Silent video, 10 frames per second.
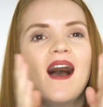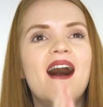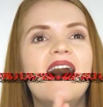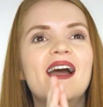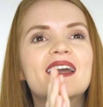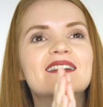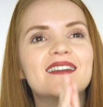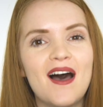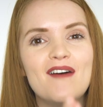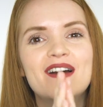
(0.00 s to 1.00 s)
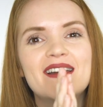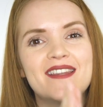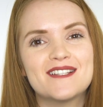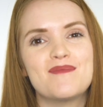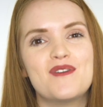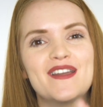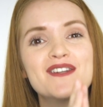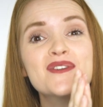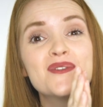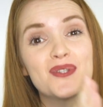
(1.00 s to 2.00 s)
I love this
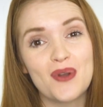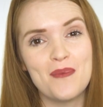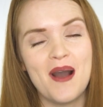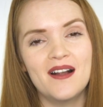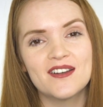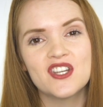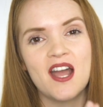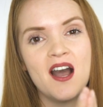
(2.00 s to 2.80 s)
movie so much,